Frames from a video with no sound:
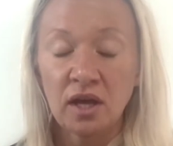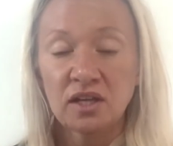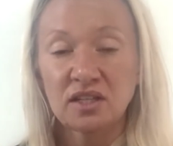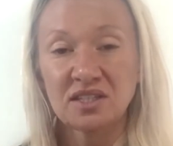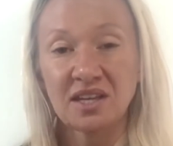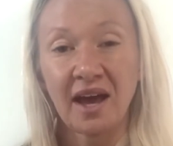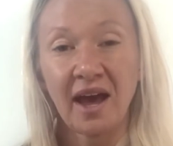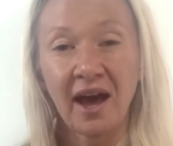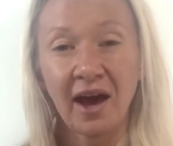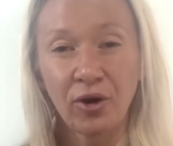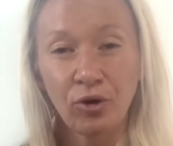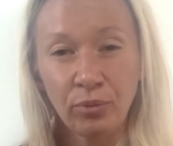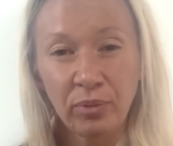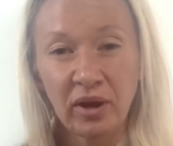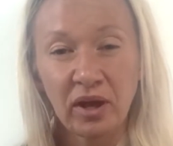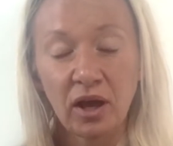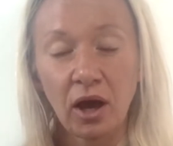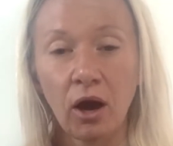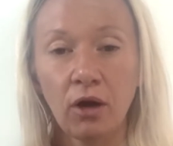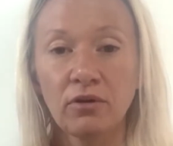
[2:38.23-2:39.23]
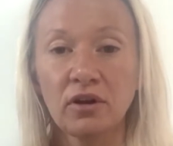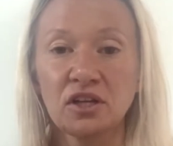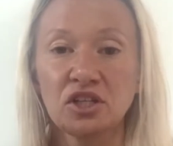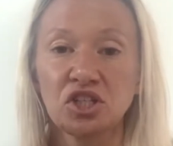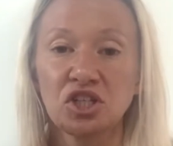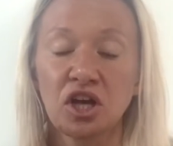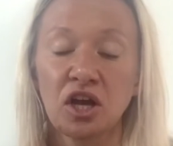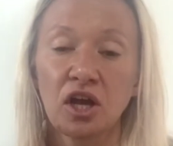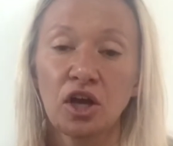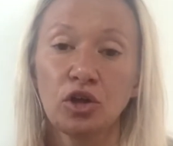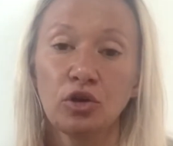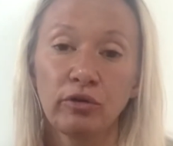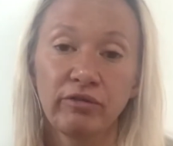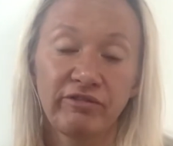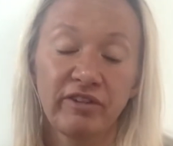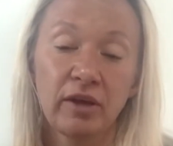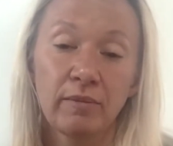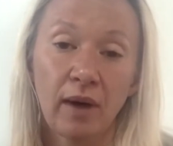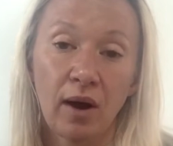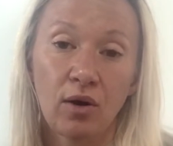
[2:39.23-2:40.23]
to help encourage your
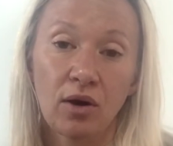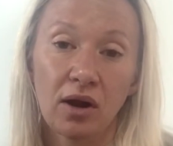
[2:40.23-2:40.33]
female